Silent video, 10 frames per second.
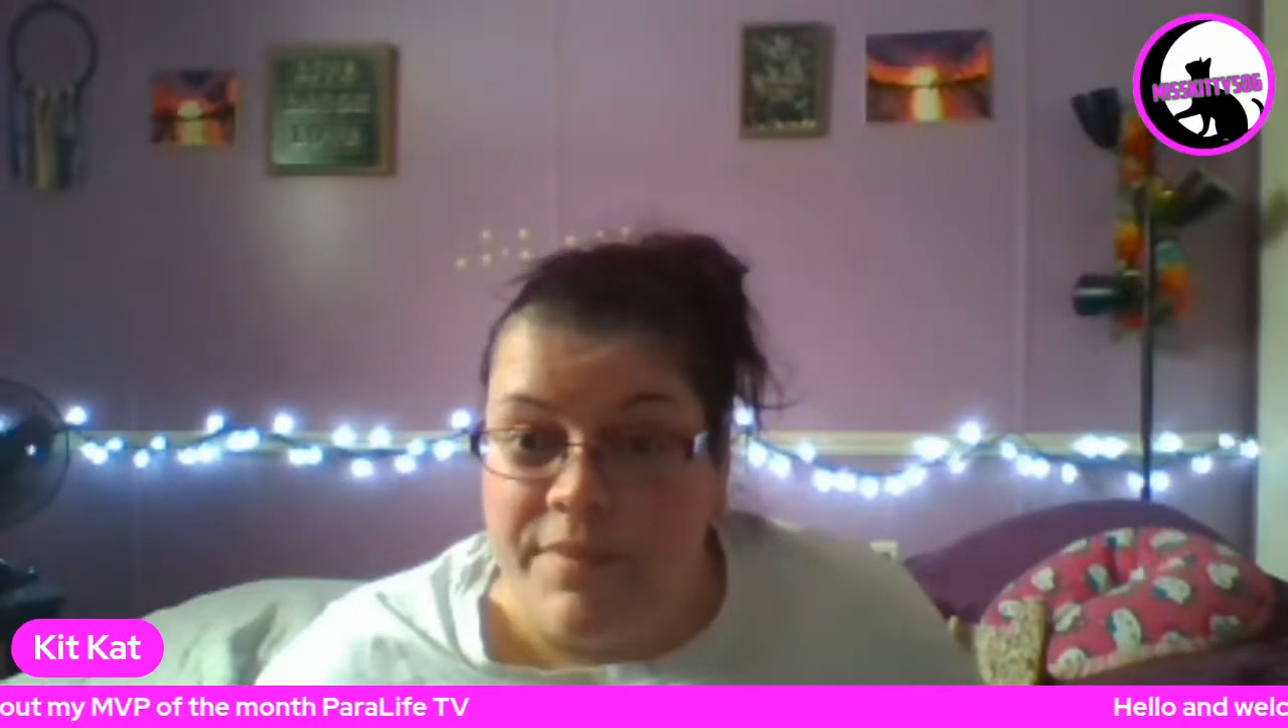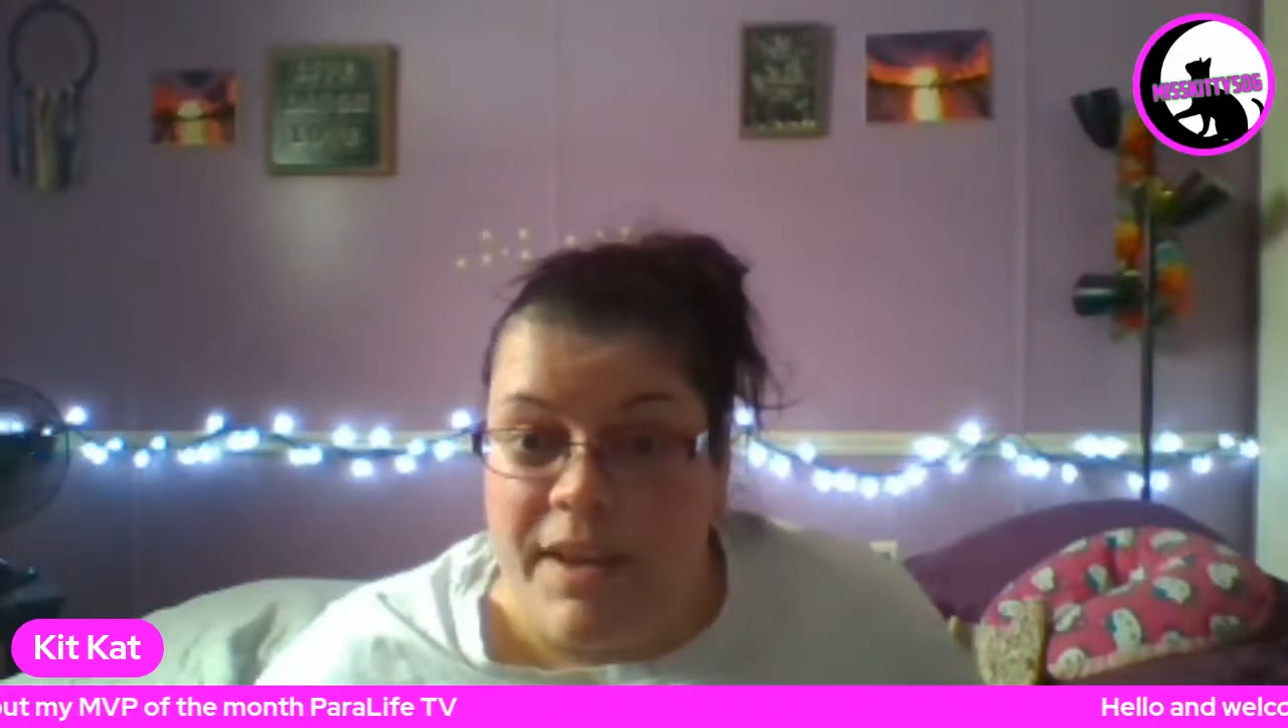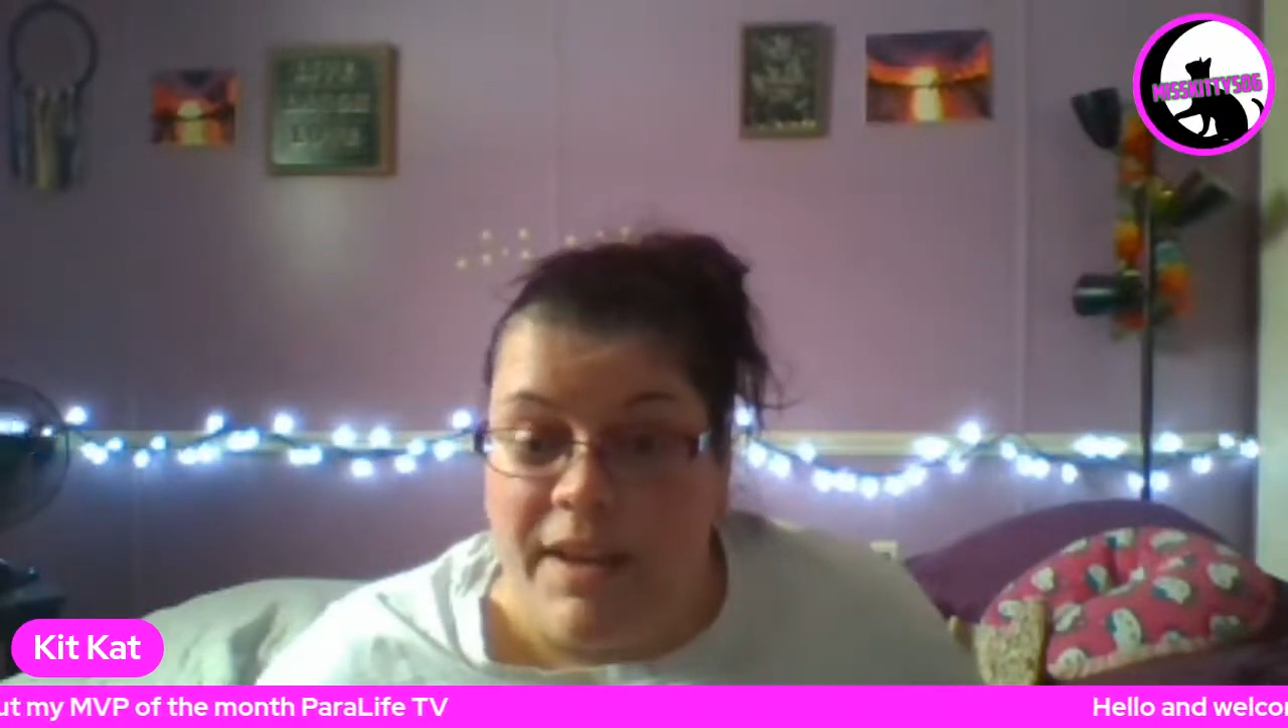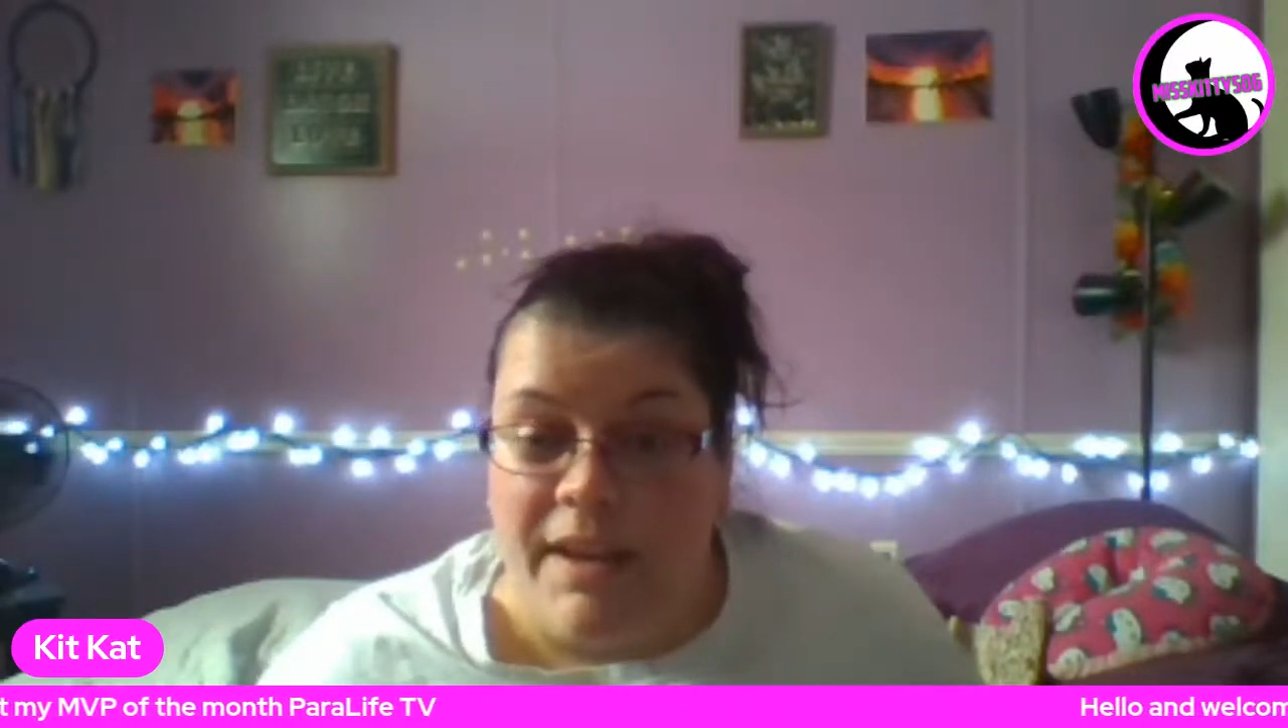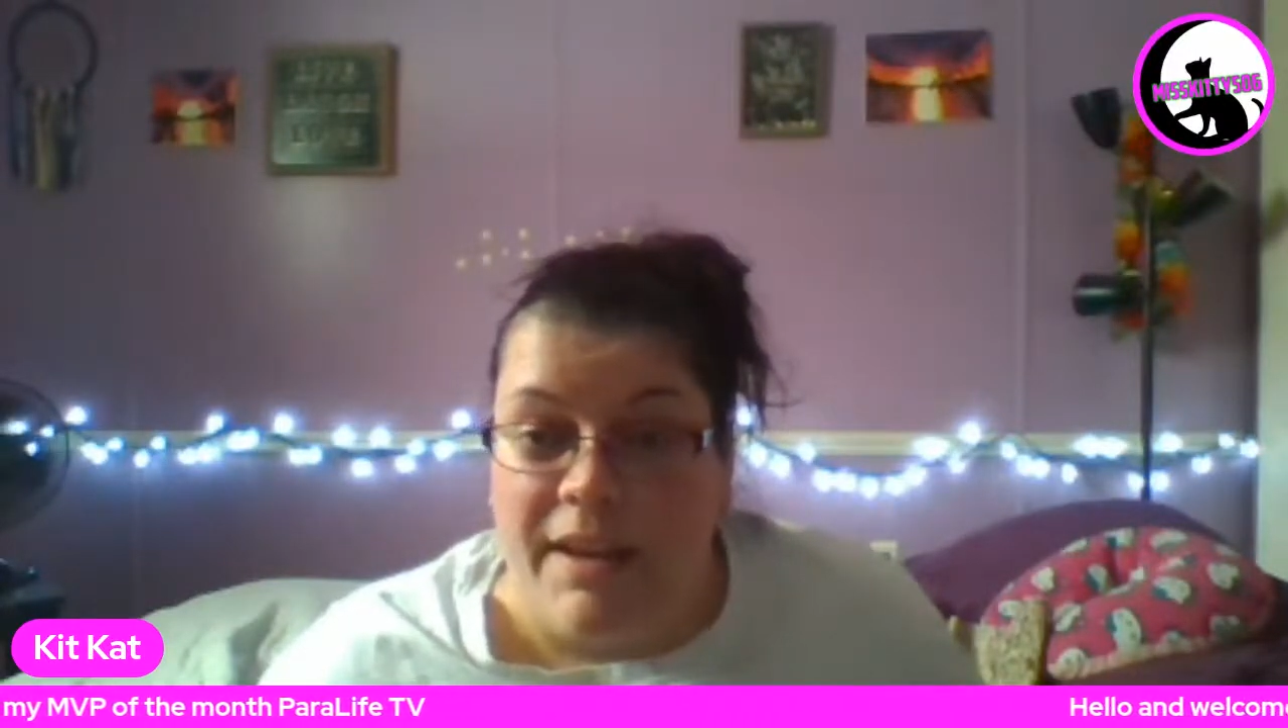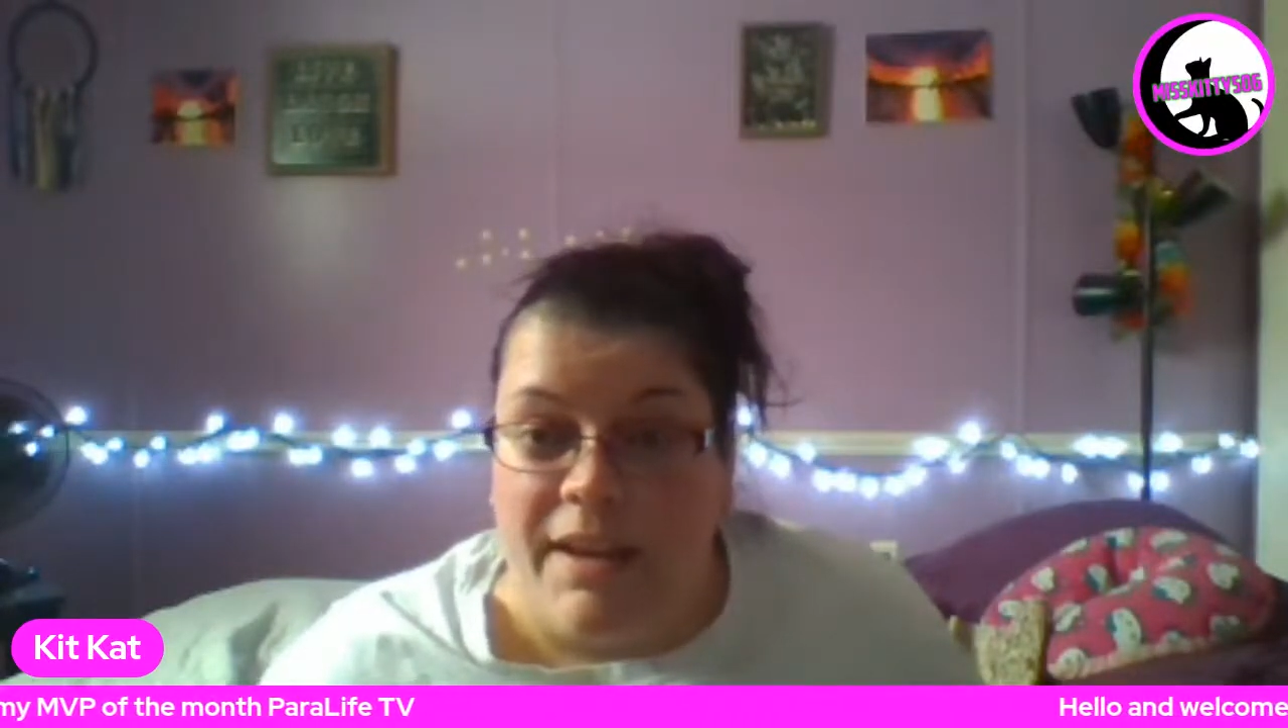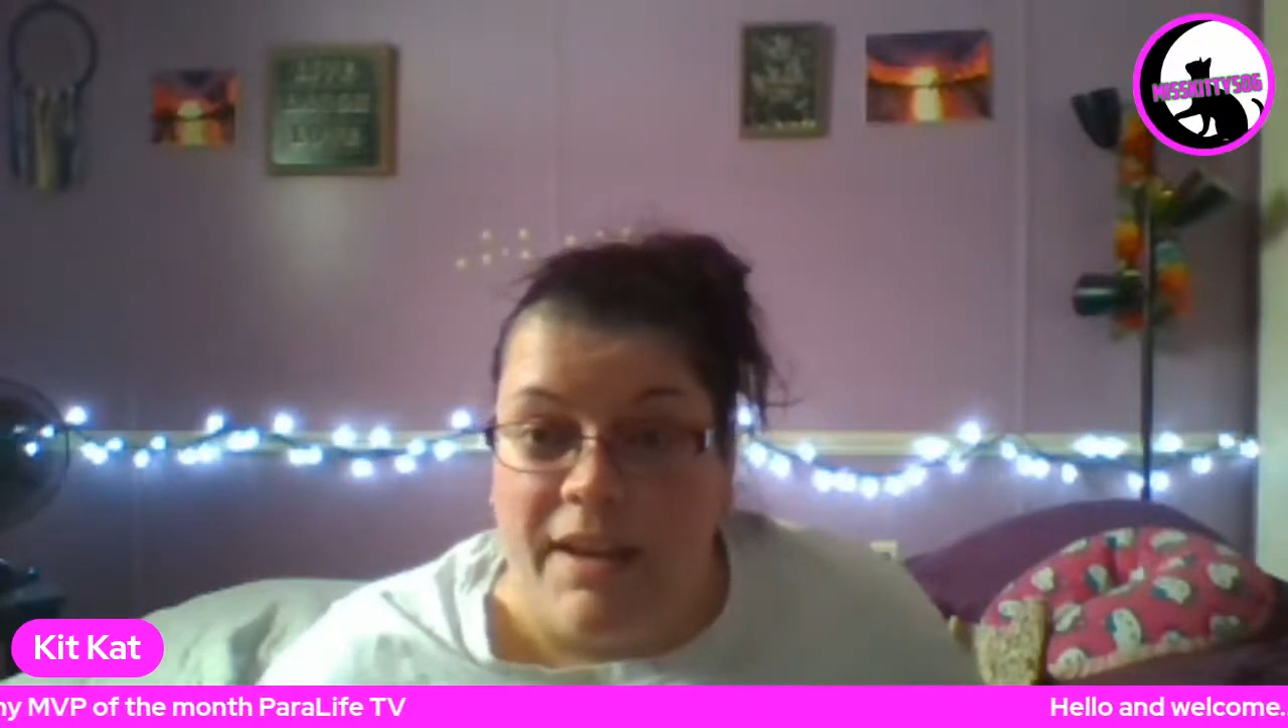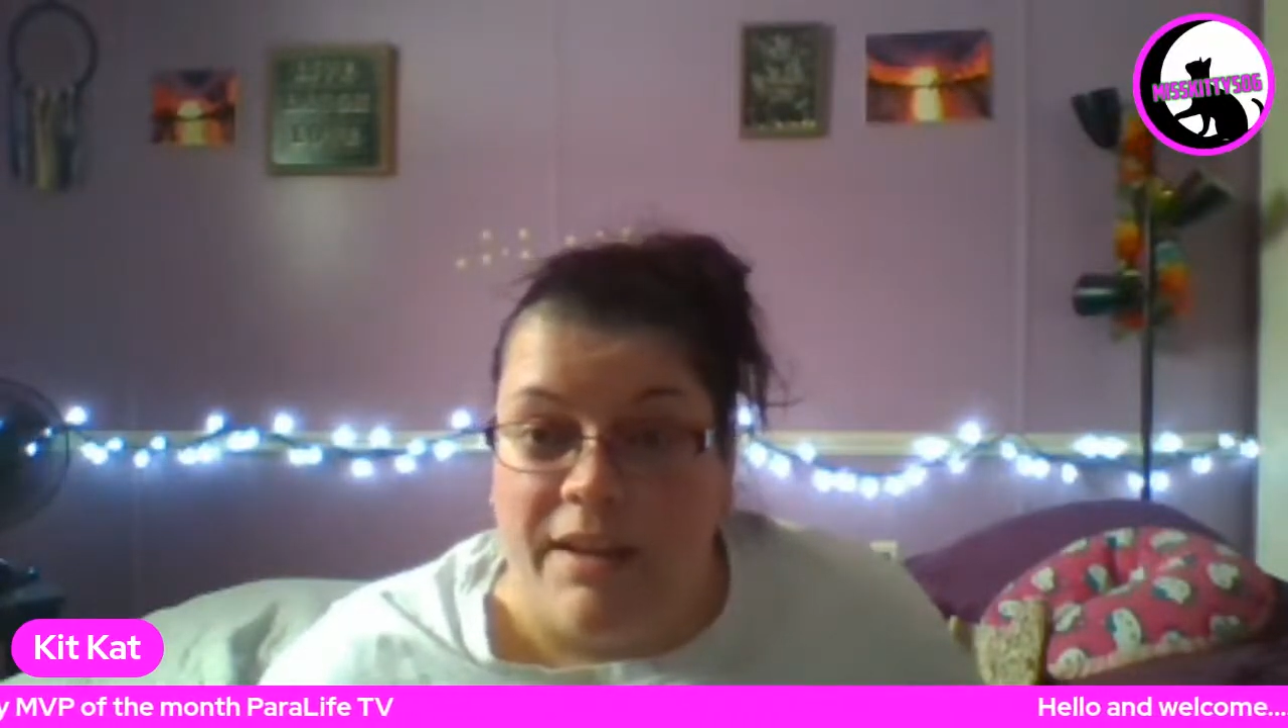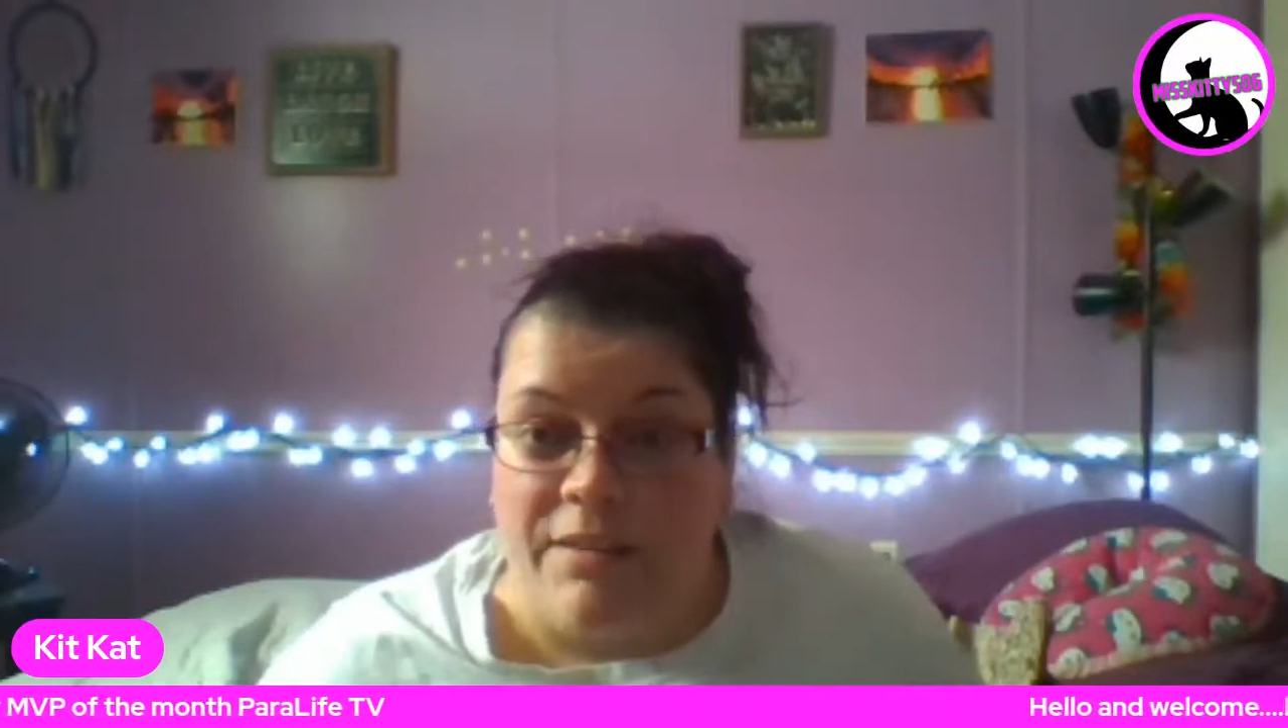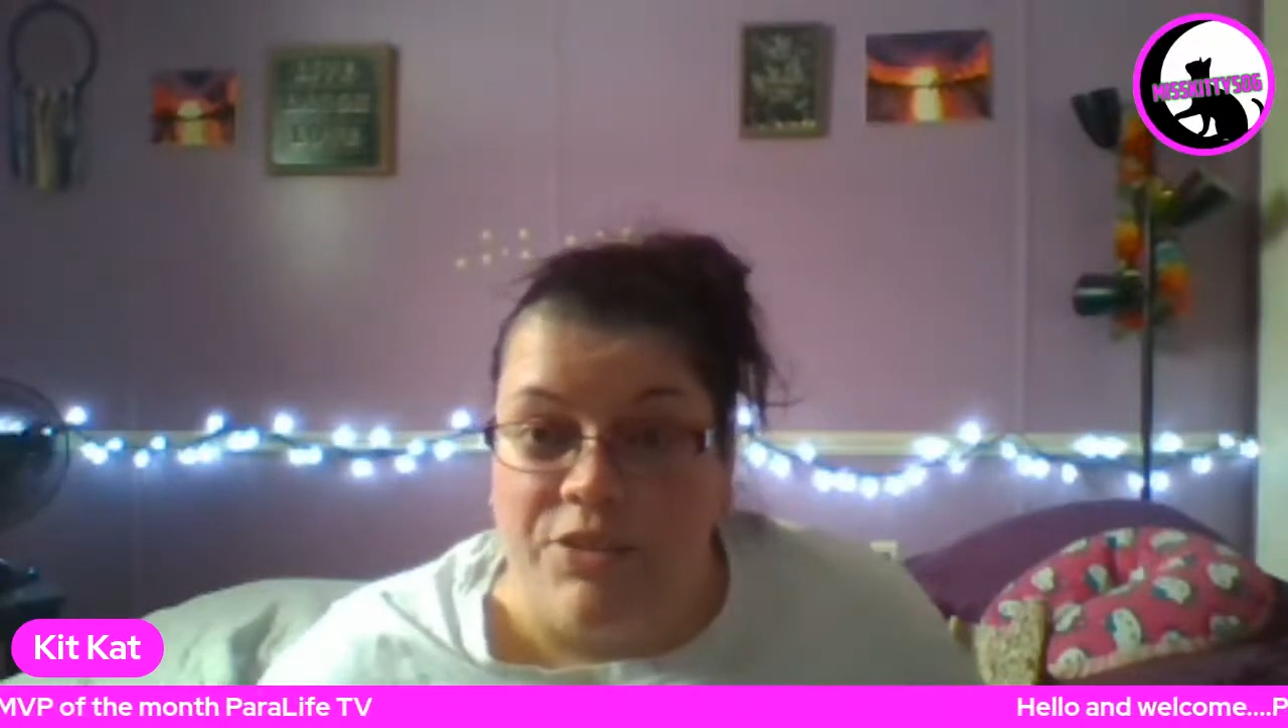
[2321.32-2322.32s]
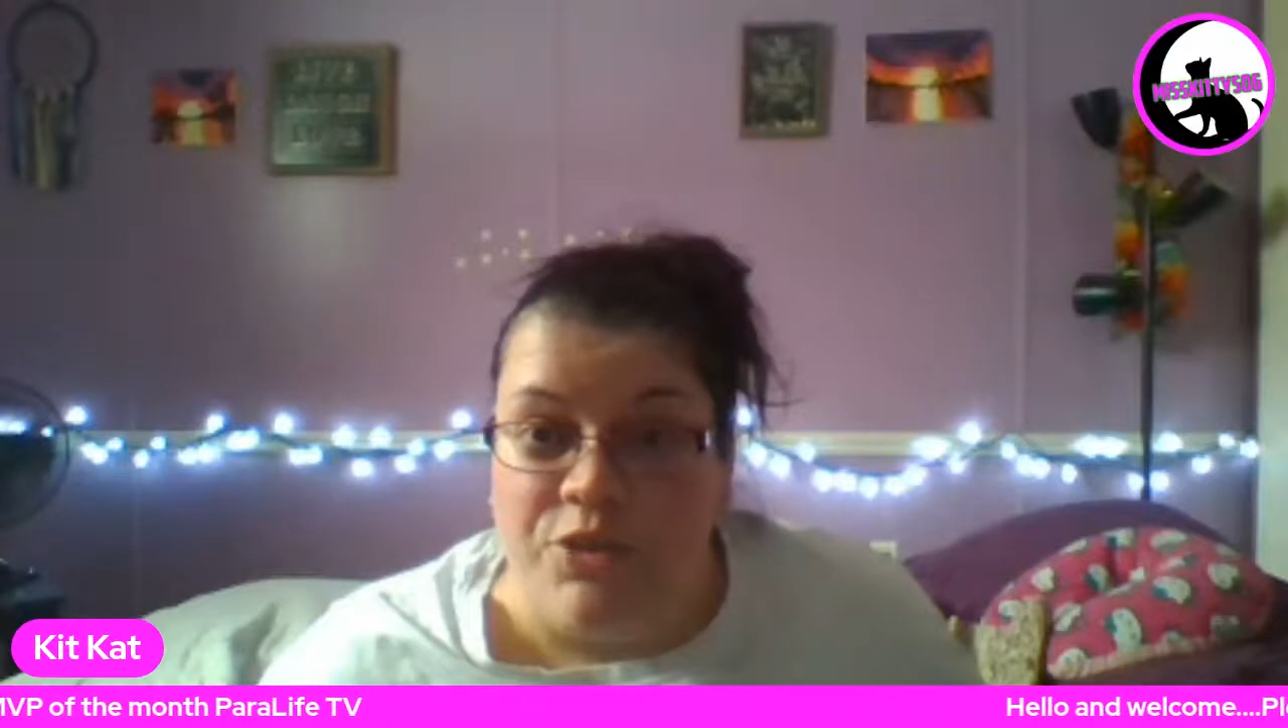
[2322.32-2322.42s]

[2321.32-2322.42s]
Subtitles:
And I